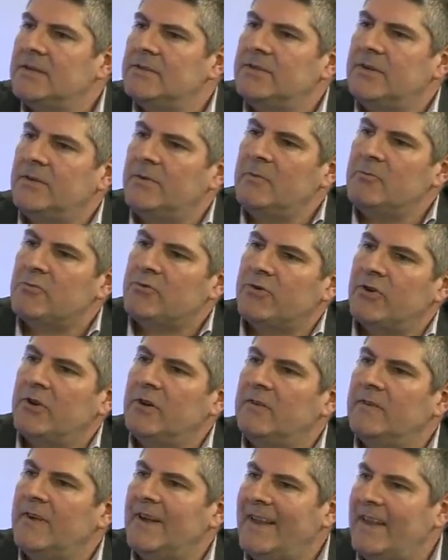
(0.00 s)
to
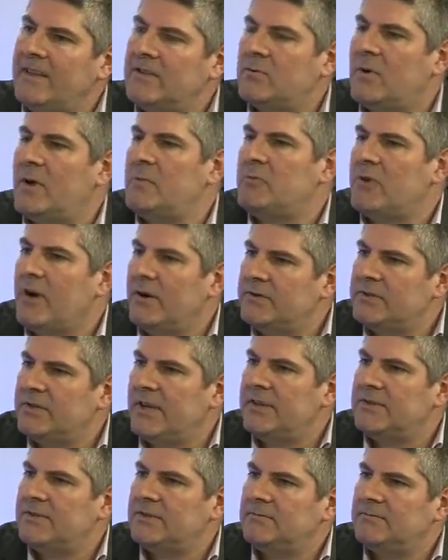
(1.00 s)
improve an end-to-end
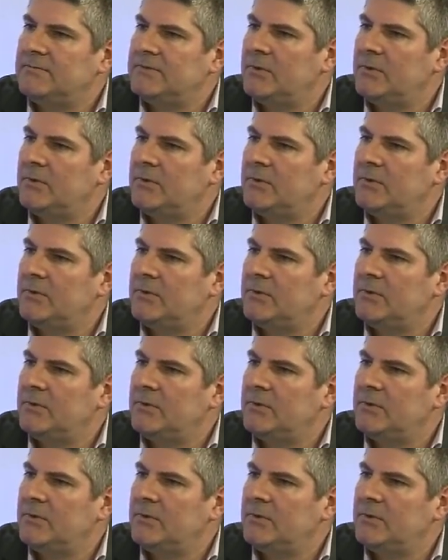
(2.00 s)
process?